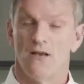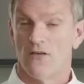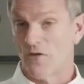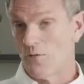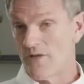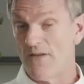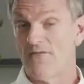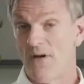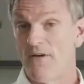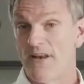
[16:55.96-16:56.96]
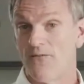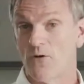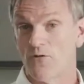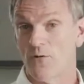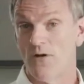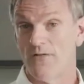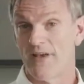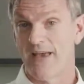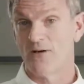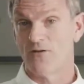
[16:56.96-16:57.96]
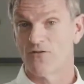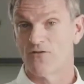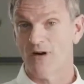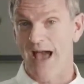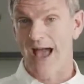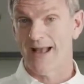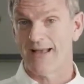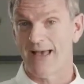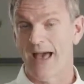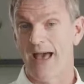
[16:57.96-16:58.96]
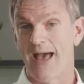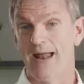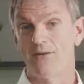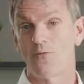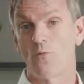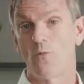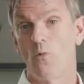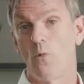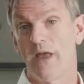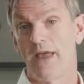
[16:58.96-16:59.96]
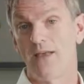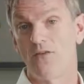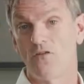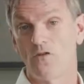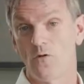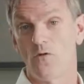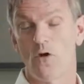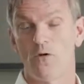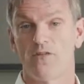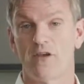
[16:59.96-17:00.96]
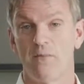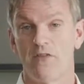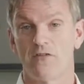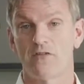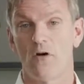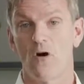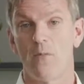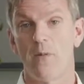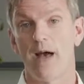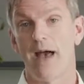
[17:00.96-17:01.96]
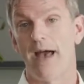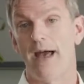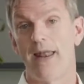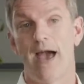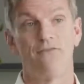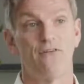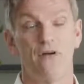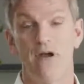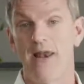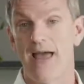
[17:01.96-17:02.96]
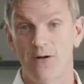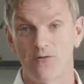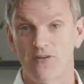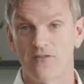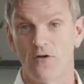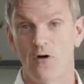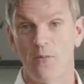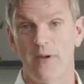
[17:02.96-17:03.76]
So it was very difficult to overtake on the track, and we saw Norris come in the stop and have a very lousy stop.